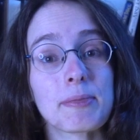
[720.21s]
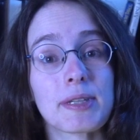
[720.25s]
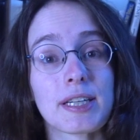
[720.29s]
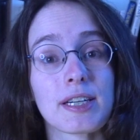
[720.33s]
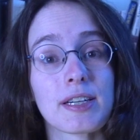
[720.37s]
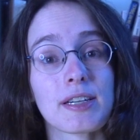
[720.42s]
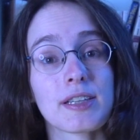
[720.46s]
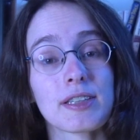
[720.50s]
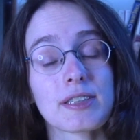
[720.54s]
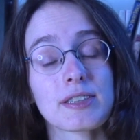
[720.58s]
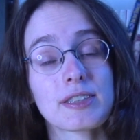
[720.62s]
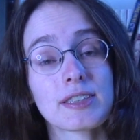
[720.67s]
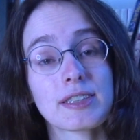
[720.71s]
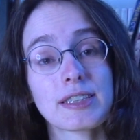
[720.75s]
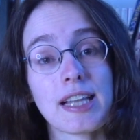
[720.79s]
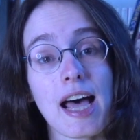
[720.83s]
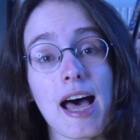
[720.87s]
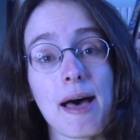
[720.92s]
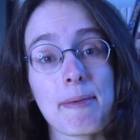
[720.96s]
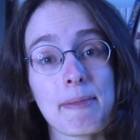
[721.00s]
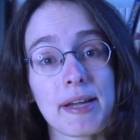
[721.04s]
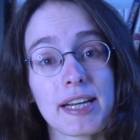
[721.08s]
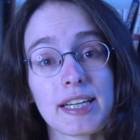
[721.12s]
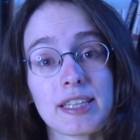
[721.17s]
because
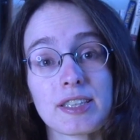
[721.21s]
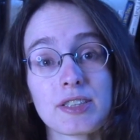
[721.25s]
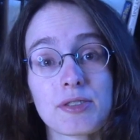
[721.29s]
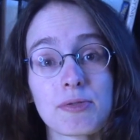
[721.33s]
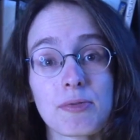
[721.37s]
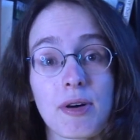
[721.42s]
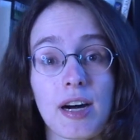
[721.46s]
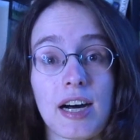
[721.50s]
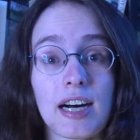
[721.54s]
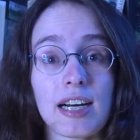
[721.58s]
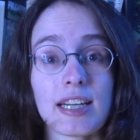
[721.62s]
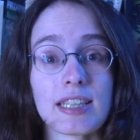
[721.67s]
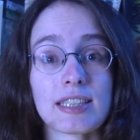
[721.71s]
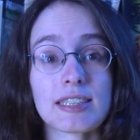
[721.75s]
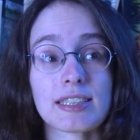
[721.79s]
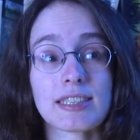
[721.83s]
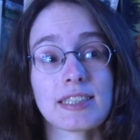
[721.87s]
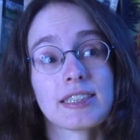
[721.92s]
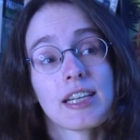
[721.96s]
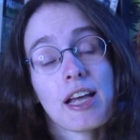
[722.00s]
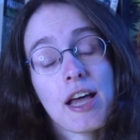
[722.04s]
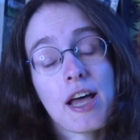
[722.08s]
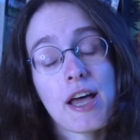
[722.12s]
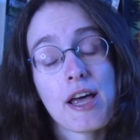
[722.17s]
Damage
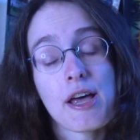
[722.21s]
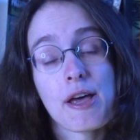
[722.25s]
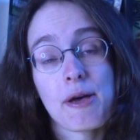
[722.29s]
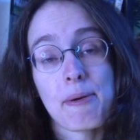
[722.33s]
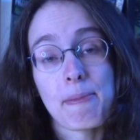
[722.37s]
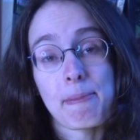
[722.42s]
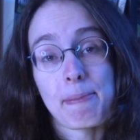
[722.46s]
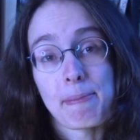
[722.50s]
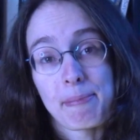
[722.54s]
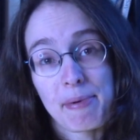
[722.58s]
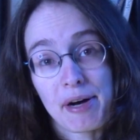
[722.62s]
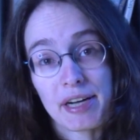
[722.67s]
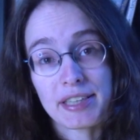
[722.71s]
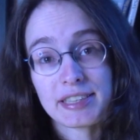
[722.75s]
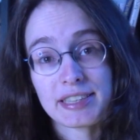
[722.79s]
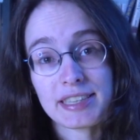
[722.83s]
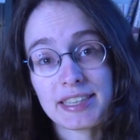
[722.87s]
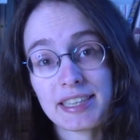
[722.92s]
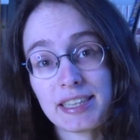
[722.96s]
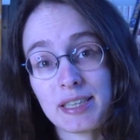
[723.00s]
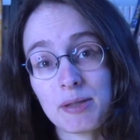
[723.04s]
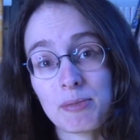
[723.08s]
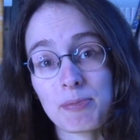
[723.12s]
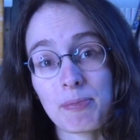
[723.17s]
was
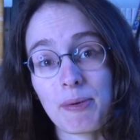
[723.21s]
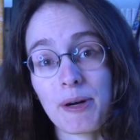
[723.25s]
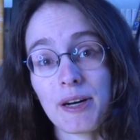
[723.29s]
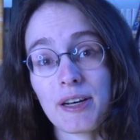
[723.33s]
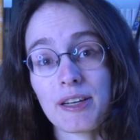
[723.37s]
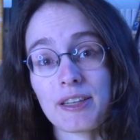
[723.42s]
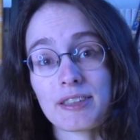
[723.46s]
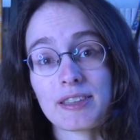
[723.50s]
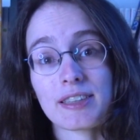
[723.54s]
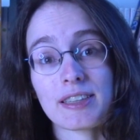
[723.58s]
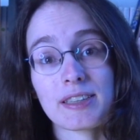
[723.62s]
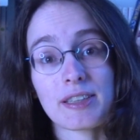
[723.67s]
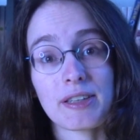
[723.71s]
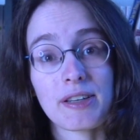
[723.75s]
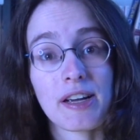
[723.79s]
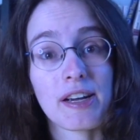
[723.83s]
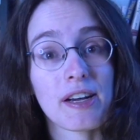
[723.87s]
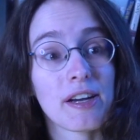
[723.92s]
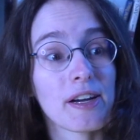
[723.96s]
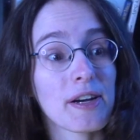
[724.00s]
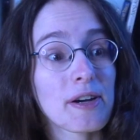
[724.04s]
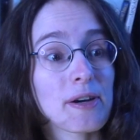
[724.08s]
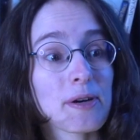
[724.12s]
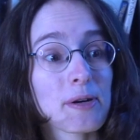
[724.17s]
Buzzy, but
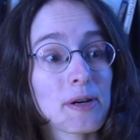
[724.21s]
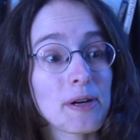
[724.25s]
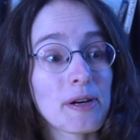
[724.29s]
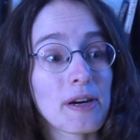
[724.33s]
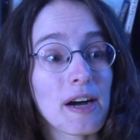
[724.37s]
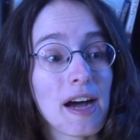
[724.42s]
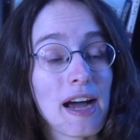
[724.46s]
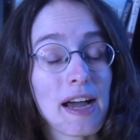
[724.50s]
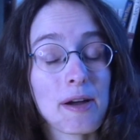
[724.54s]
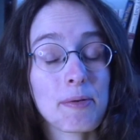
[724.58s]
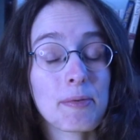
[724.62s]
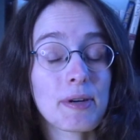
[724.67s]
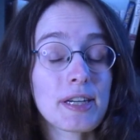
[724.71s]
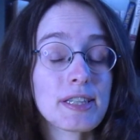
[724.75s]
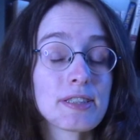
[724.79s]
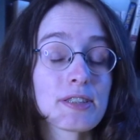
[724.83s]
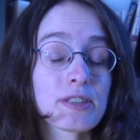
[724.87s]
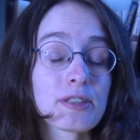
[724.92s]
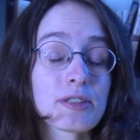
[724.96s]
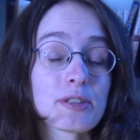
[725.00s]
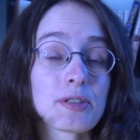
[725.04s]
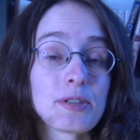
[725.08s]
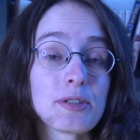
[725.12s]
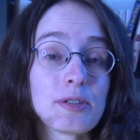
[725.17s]
uh, I
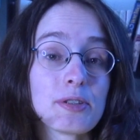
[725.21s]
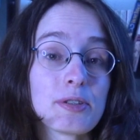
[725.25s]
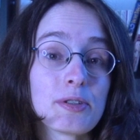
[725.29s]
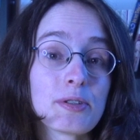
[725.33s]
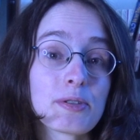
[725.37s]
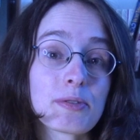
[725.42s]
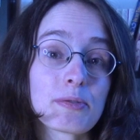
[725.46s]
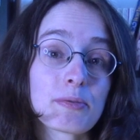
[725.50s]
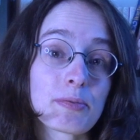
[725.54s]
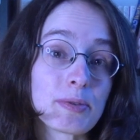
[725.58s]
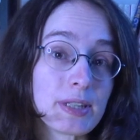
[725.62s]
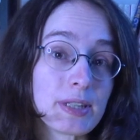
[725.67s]
went to